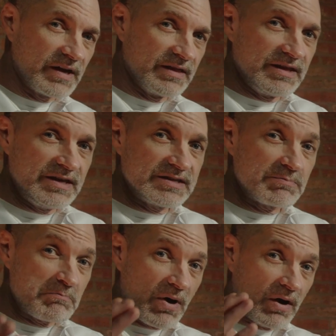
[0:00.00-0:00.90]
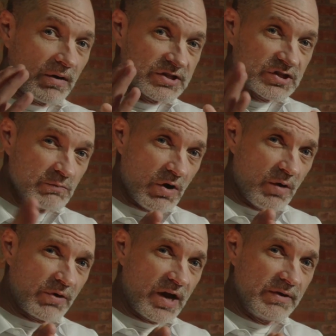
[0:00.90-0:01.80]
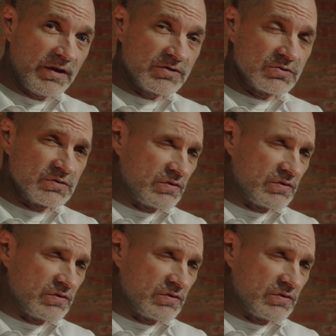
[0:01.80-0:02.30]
And these are small priming issues.